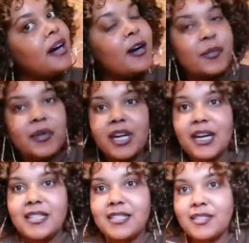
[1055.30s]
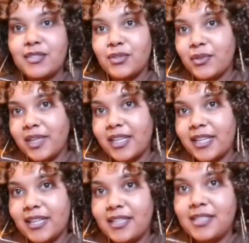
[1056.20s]
I hope you guys
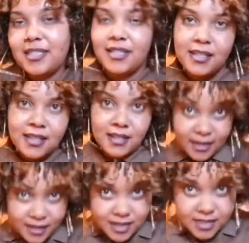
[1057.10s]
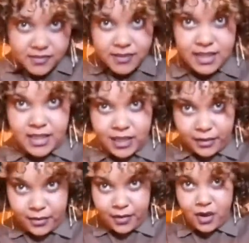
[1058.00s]
enjoyed this
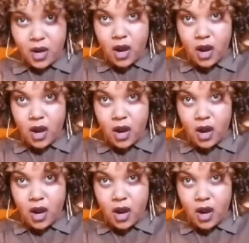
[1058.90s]
video.